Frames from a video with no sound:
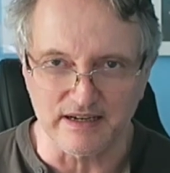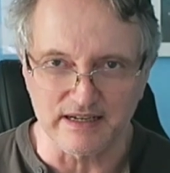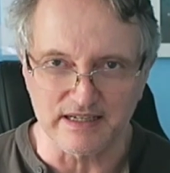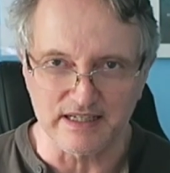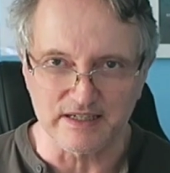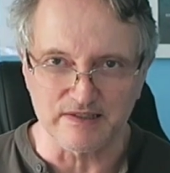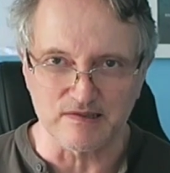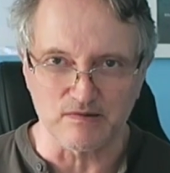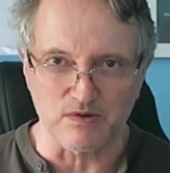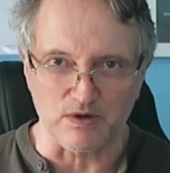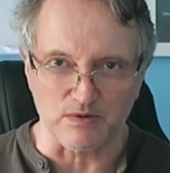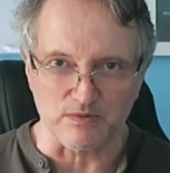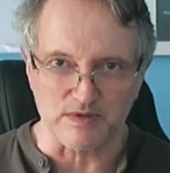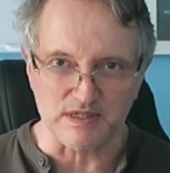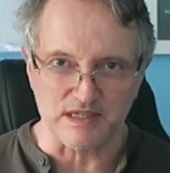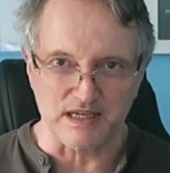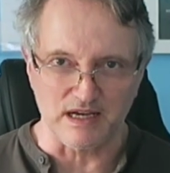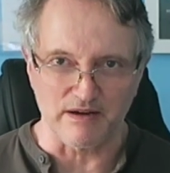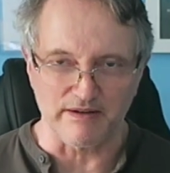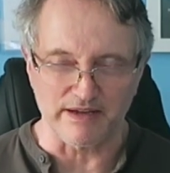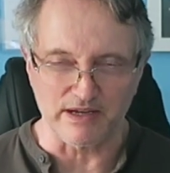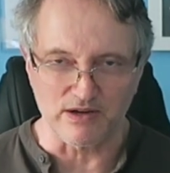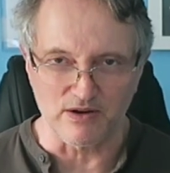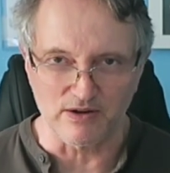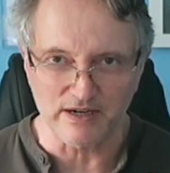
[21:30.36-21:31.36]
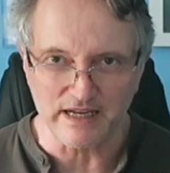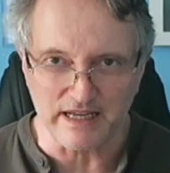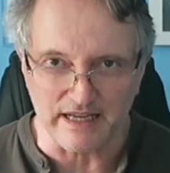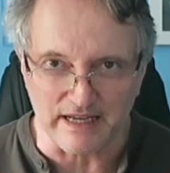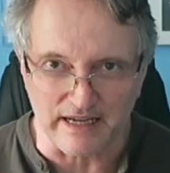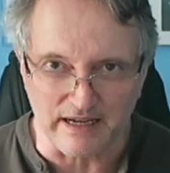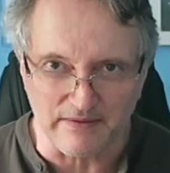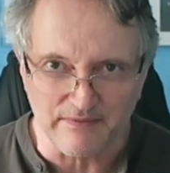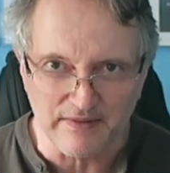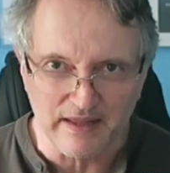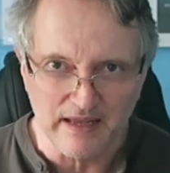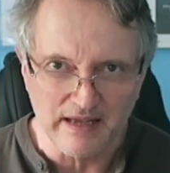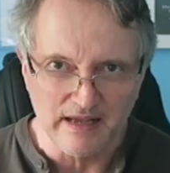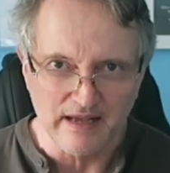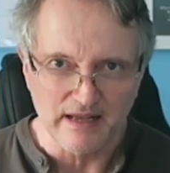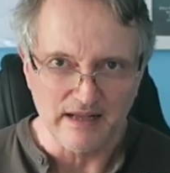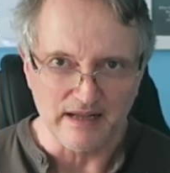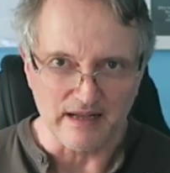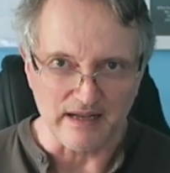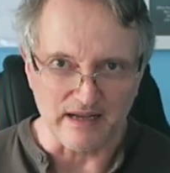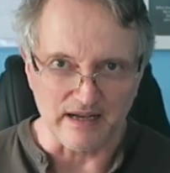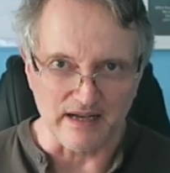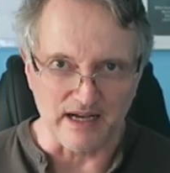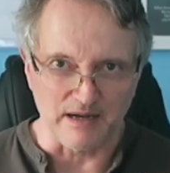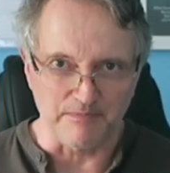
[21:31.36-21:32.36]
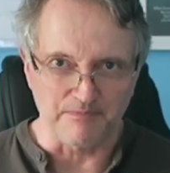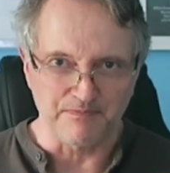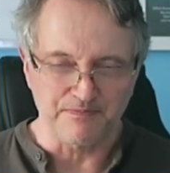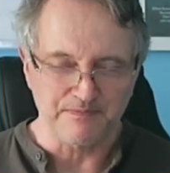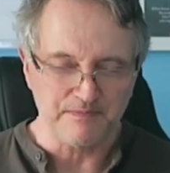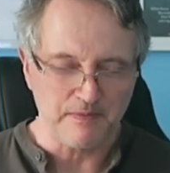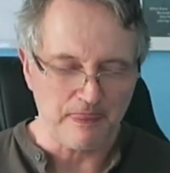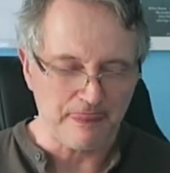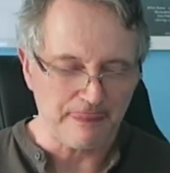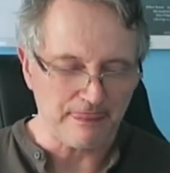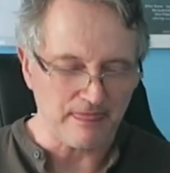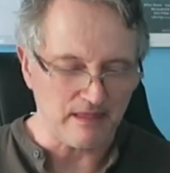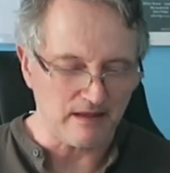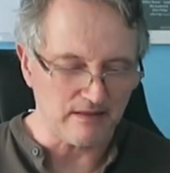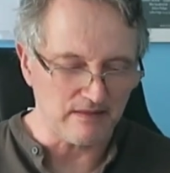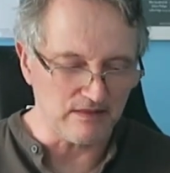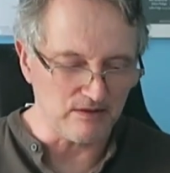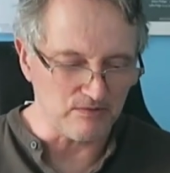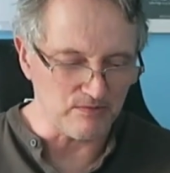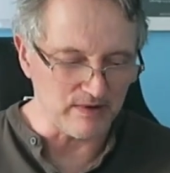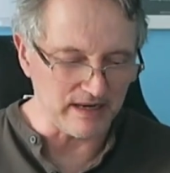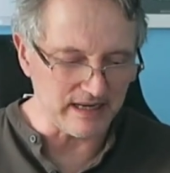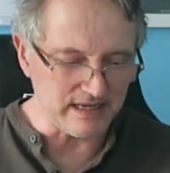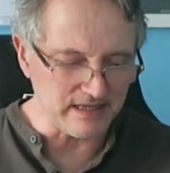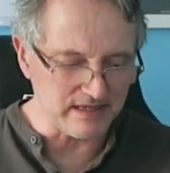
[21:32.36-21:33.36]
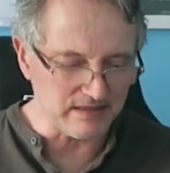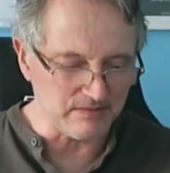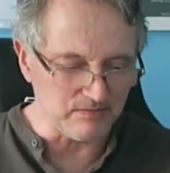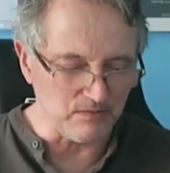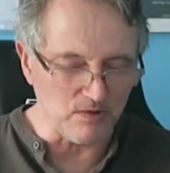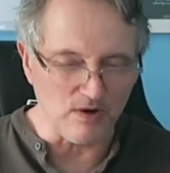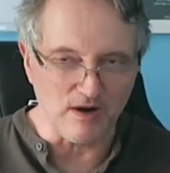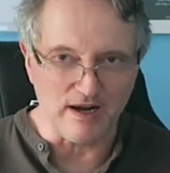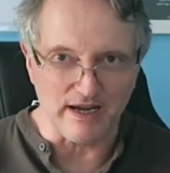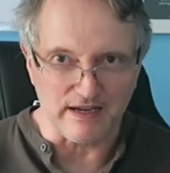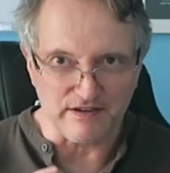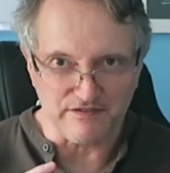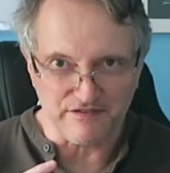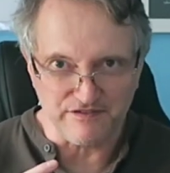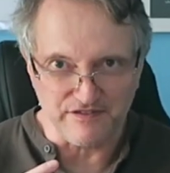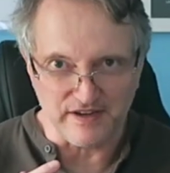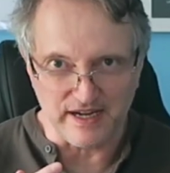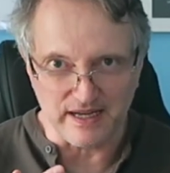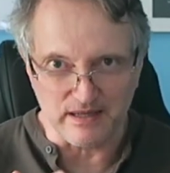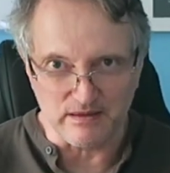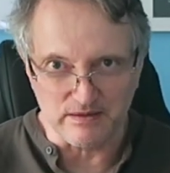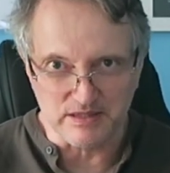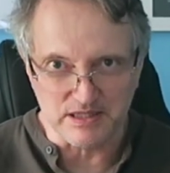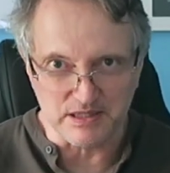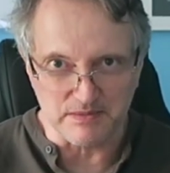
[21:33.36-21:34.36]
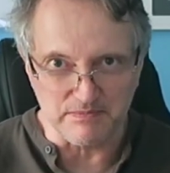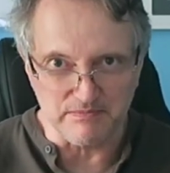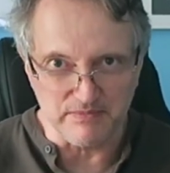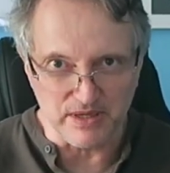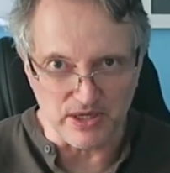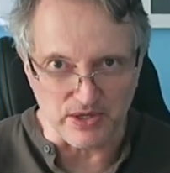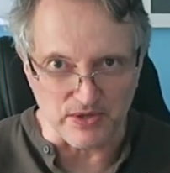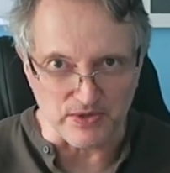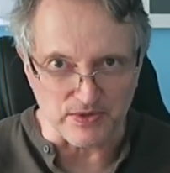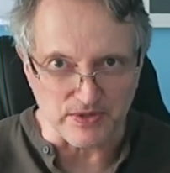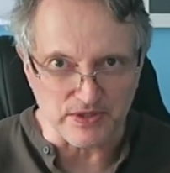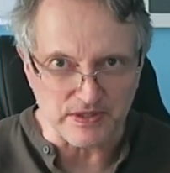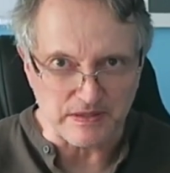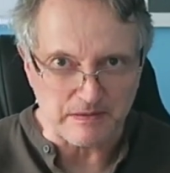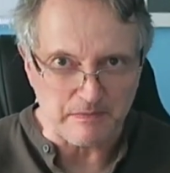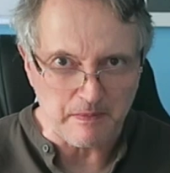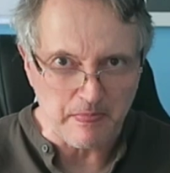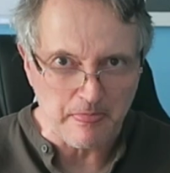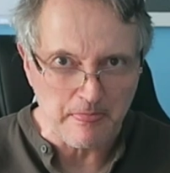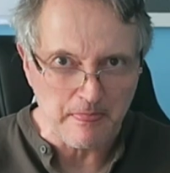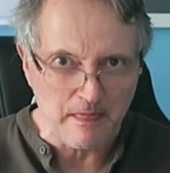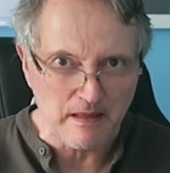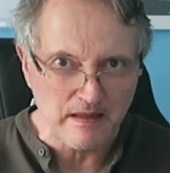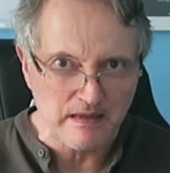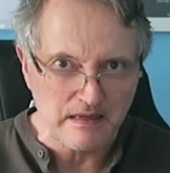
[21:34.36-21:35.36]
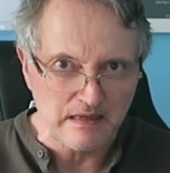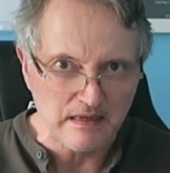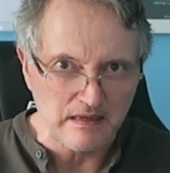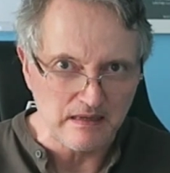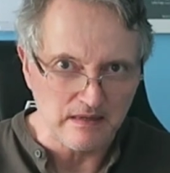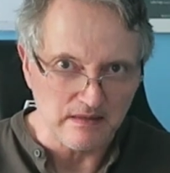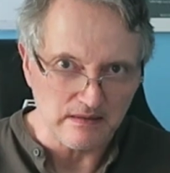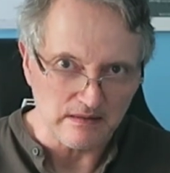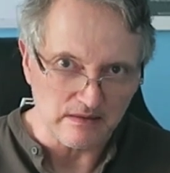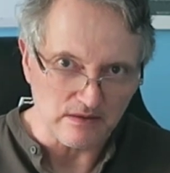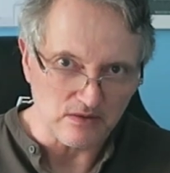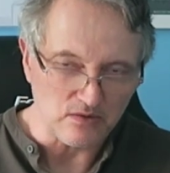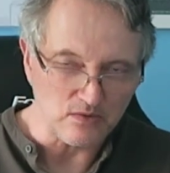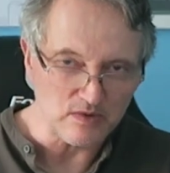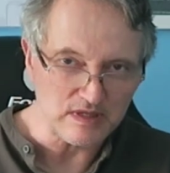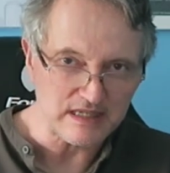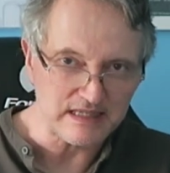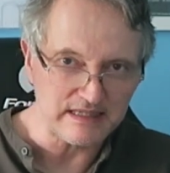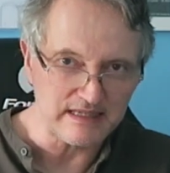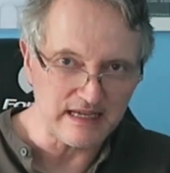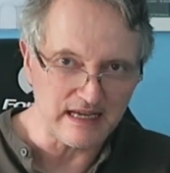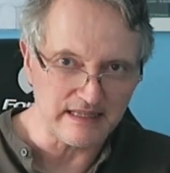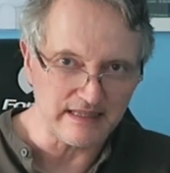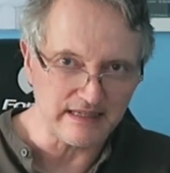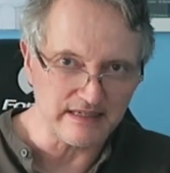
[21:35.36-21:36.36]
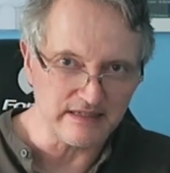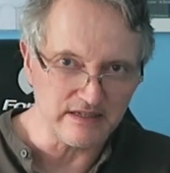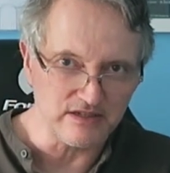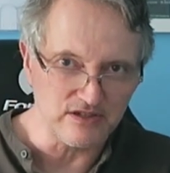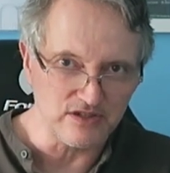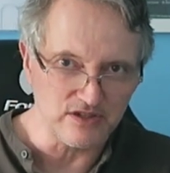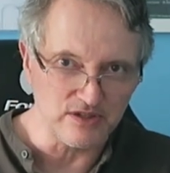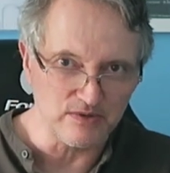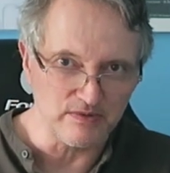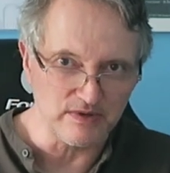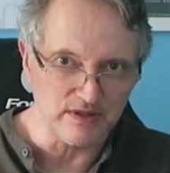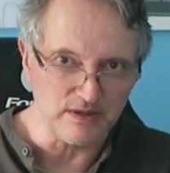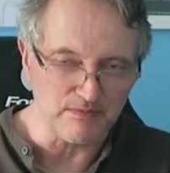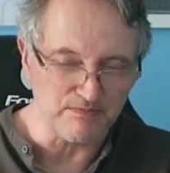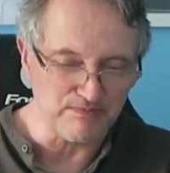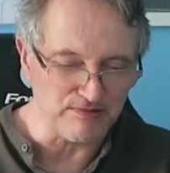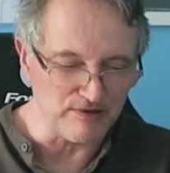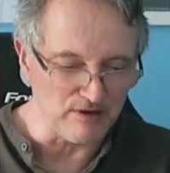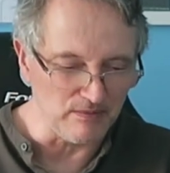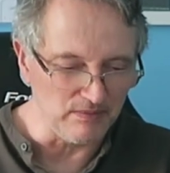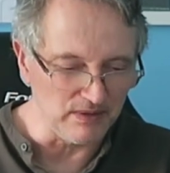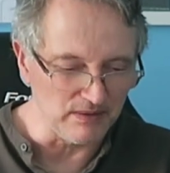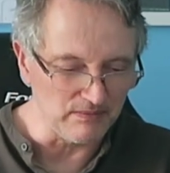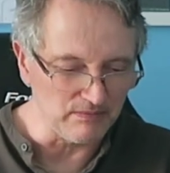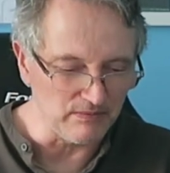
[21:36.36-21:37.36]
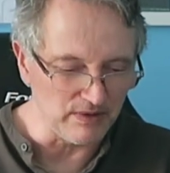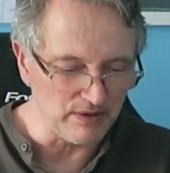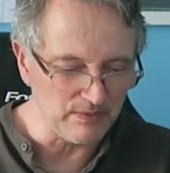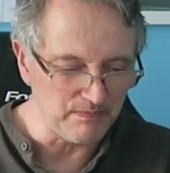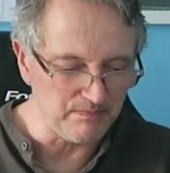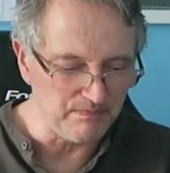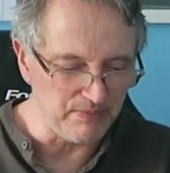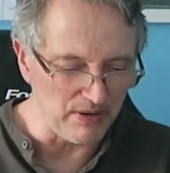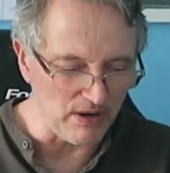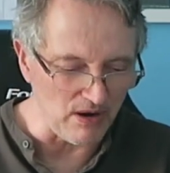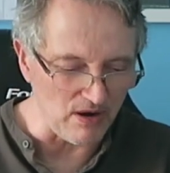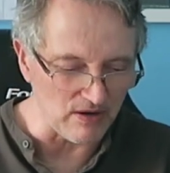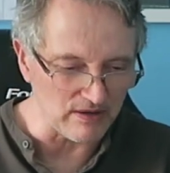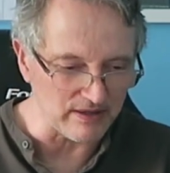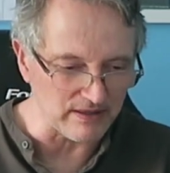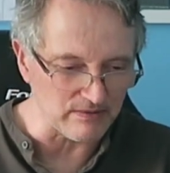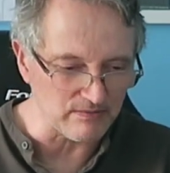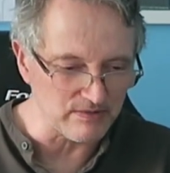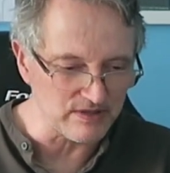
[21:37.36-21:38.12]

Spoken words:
idea of what was going on here. The reason why it failed to mute was nothing to do with the problem with Pock.